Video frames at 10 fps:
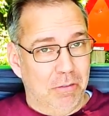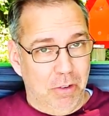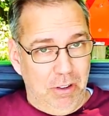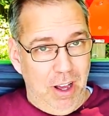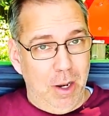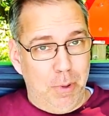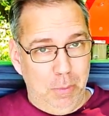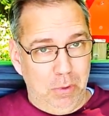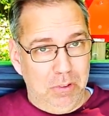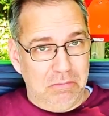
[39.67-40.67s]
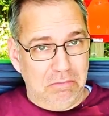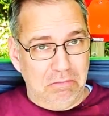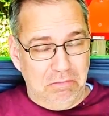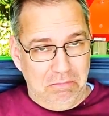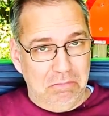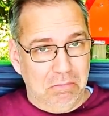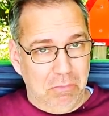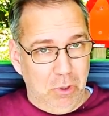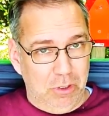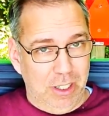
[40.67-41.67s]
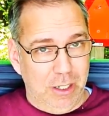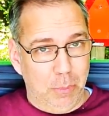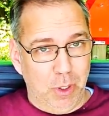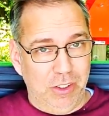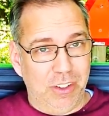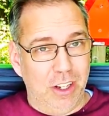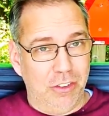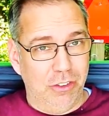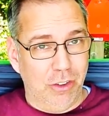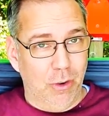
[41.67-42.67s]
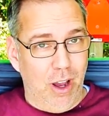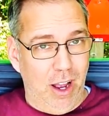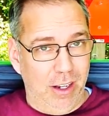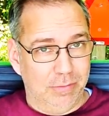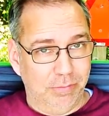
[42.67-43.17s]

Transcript: for a lot of people, looked like a pretty sketchy sewn eye.